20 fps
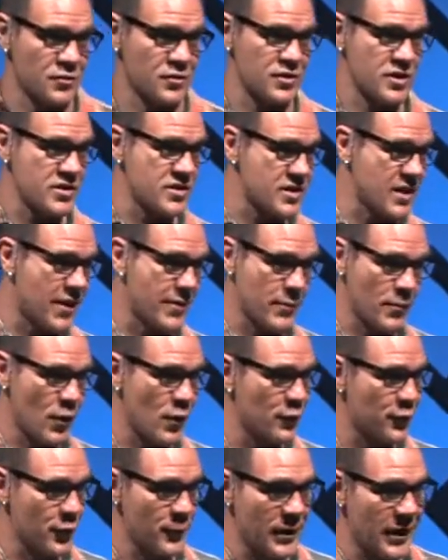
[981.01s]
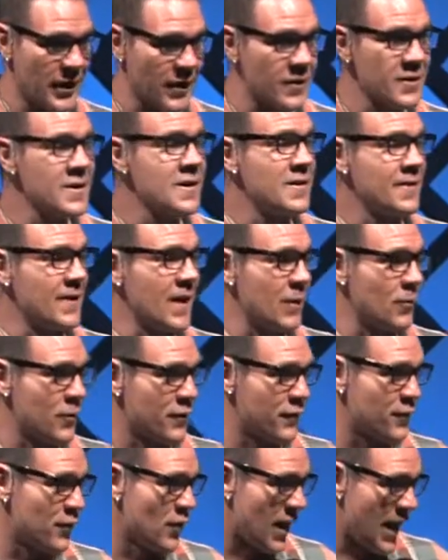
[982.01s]
just down the road from here. They were
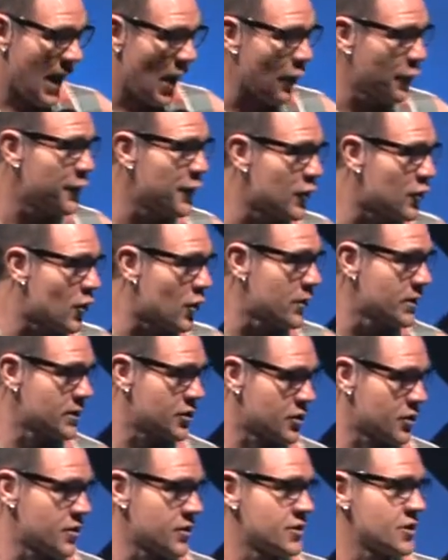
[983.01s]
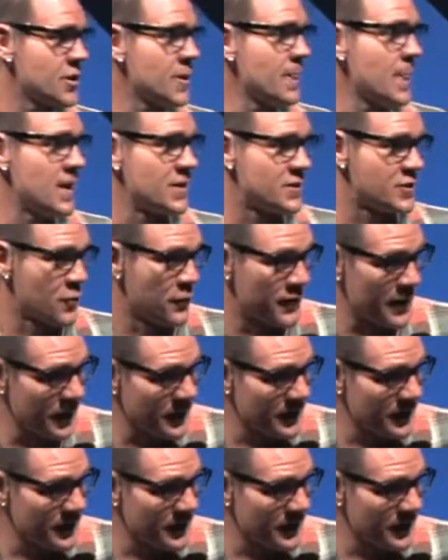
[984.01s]
a healthy, growing church. And so their